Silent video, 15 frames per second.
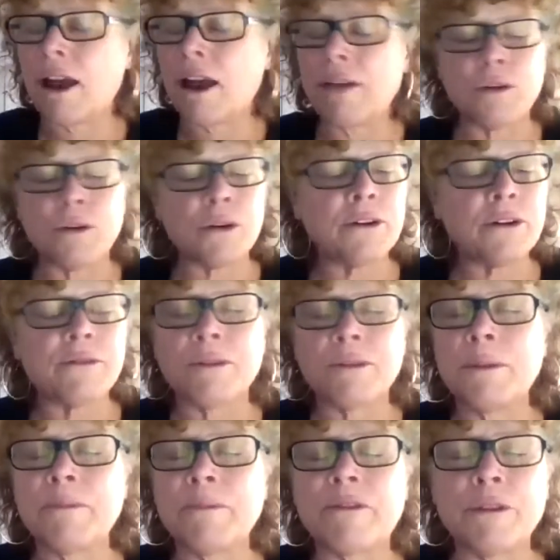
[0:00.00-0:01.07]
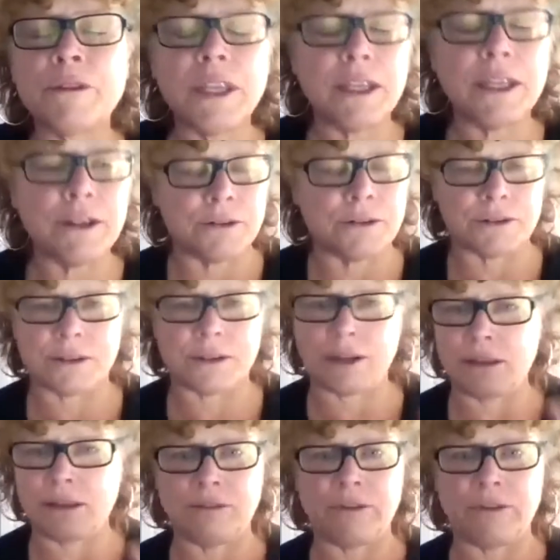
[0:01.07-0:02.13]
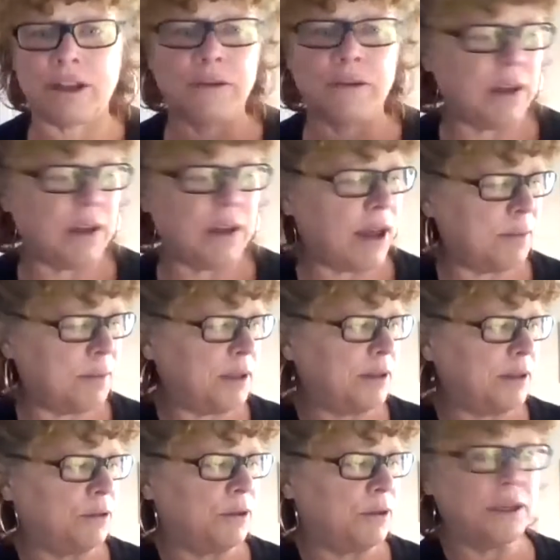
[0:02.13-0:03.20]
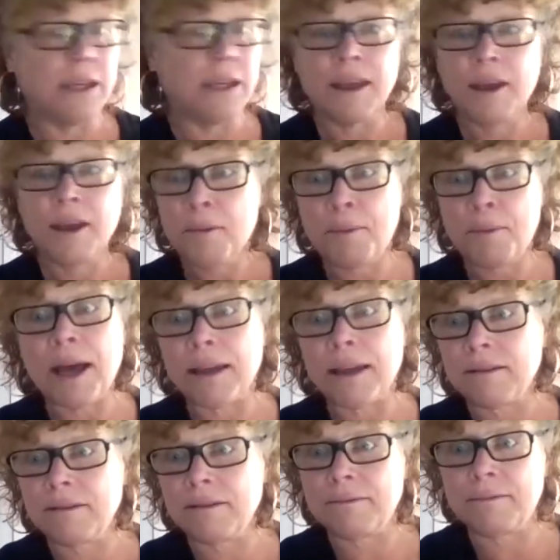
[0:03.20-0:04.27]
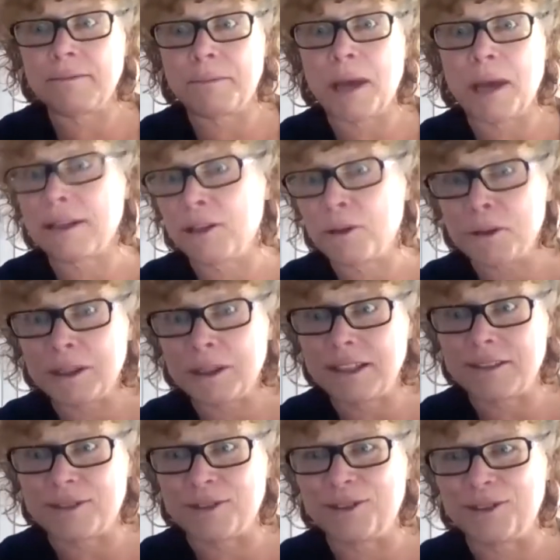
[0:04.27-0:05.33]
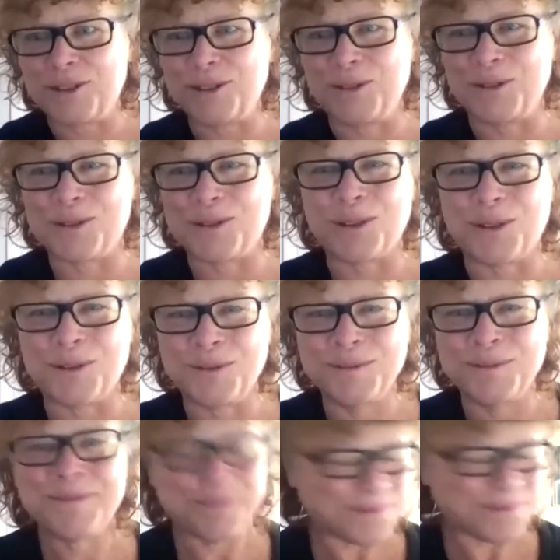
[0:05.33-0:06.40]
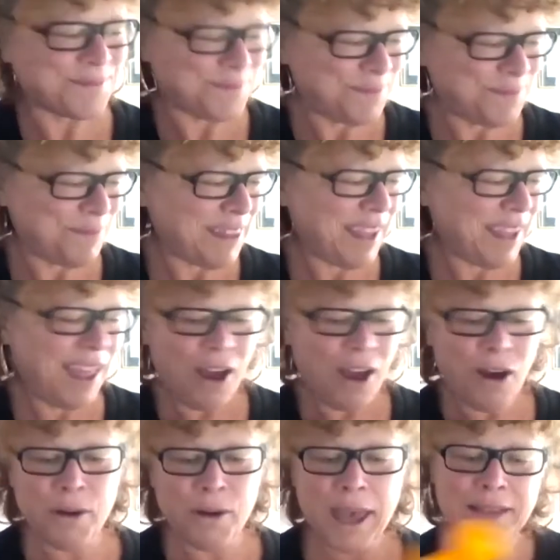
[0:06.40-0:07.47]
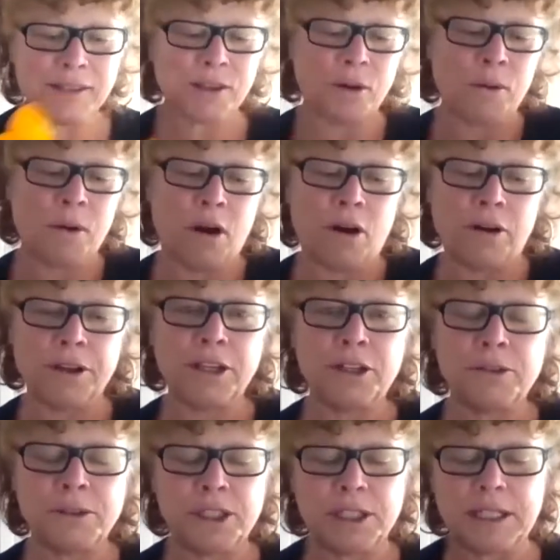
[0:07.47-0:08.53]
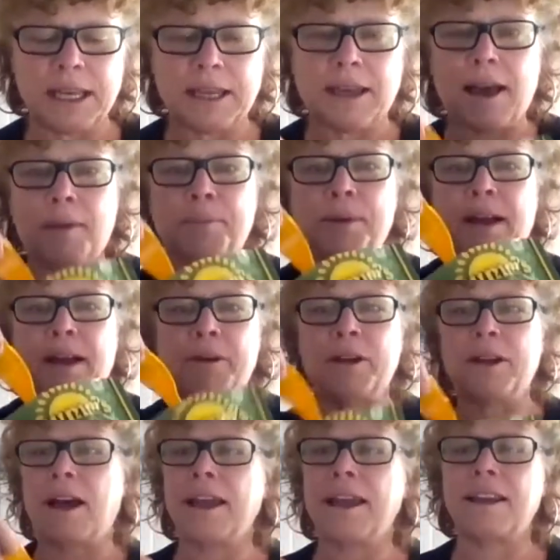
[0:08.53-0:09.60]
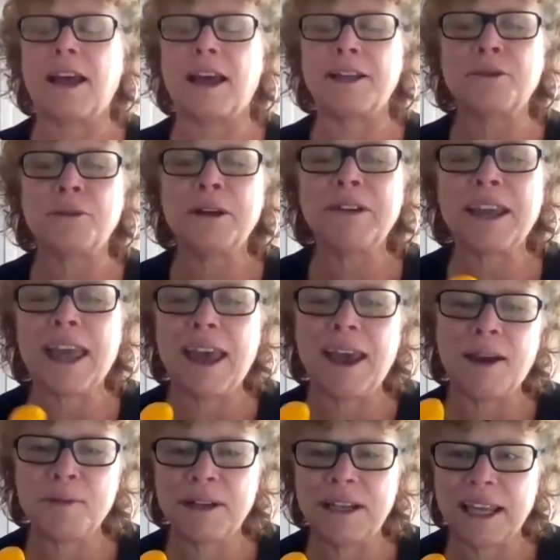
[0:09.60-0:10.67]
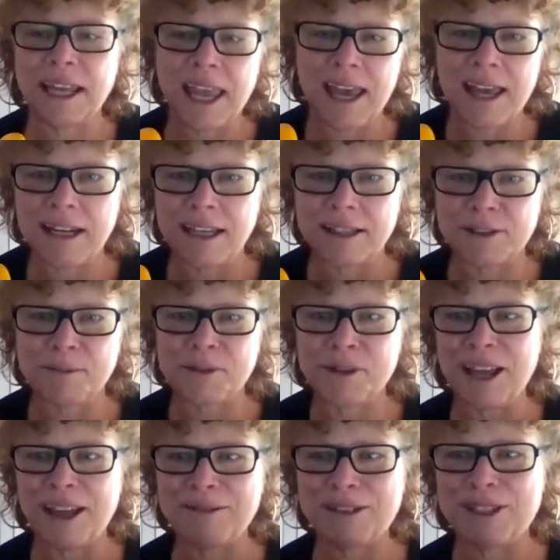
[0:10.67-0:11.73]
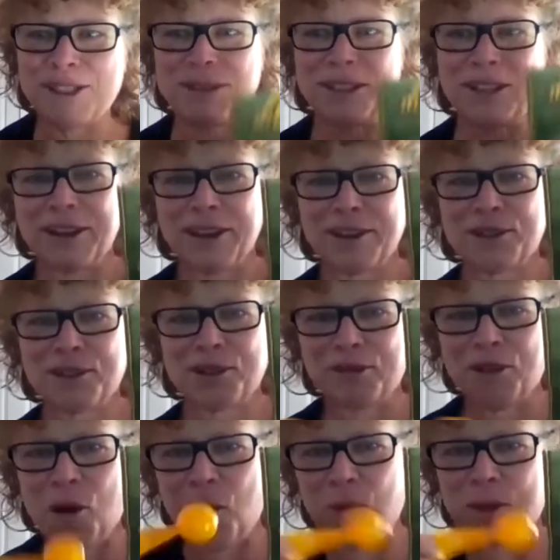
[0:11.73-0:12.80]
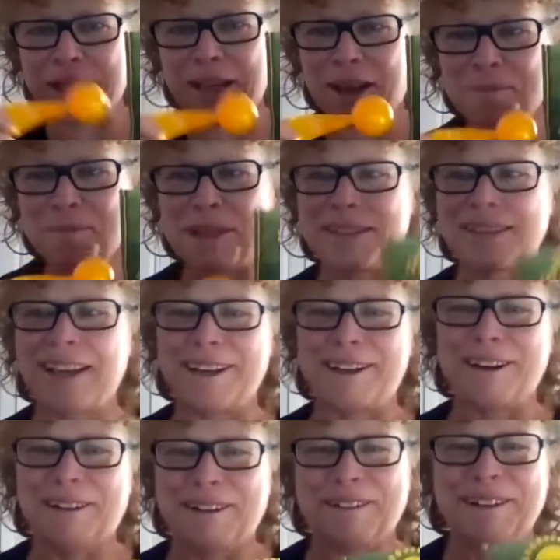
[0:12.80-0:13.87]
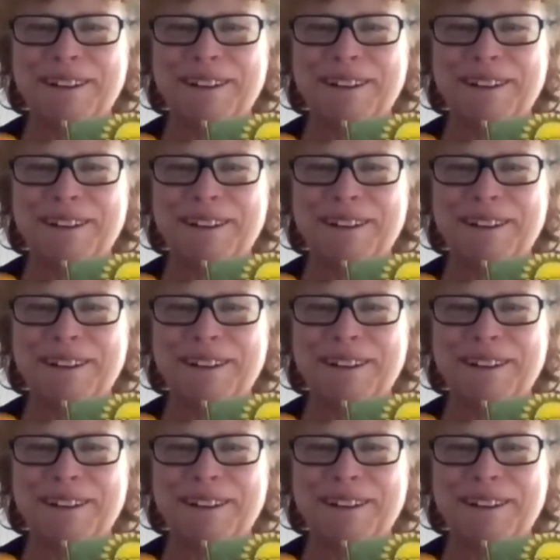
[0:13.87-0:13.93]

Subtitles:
I've ordered it from them for years, and they're very reliable and good, but buying locally is good too. So, okay, so all you do is you take a couple, I don't have a camera like Eddie, so I'm gonna have to do a lot of this sort of folding up as I go.